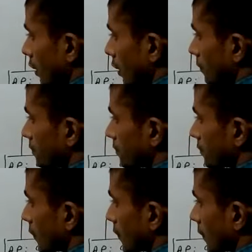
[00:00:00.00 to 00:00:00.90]

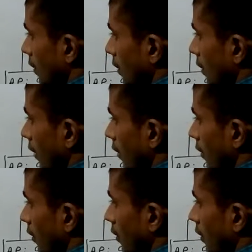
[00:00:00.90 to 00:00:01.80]
And
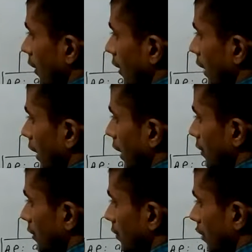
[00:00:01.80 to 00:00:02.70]
what?
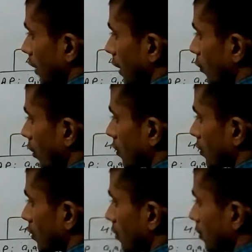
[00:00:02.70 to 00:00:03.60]
And A is how
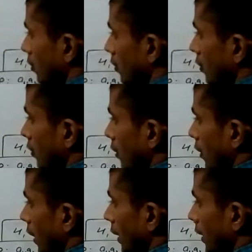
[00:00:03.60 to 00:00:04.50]
much?
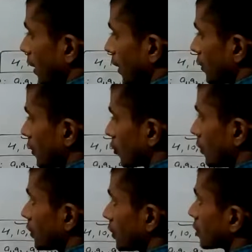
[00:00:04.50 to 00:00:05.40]

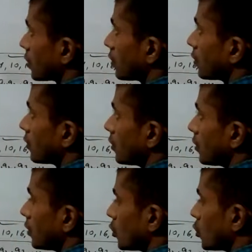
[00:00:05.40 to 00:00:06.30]
253.
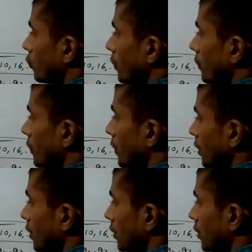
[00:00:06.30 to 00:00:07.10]
No, first term.